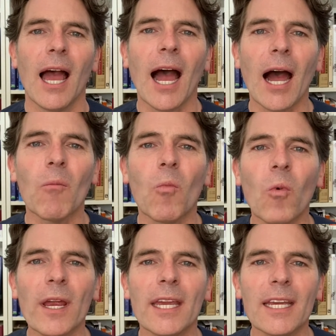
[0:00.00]

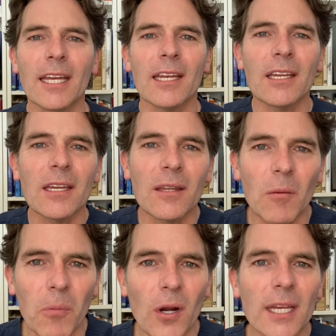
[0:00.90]
the
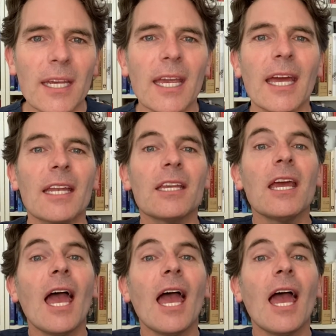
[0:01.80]
body can